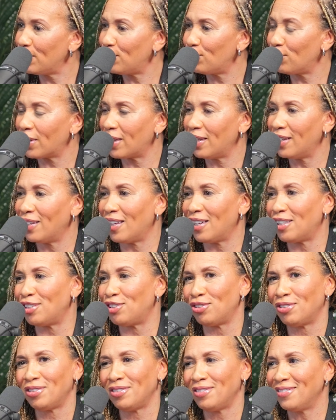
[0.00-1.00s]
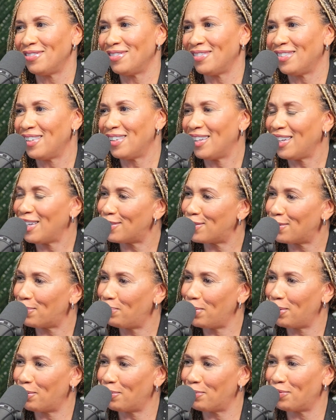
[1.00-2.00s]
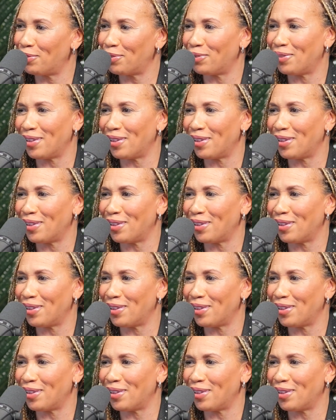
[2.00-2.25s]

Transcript: Matriculation. It's a beautiful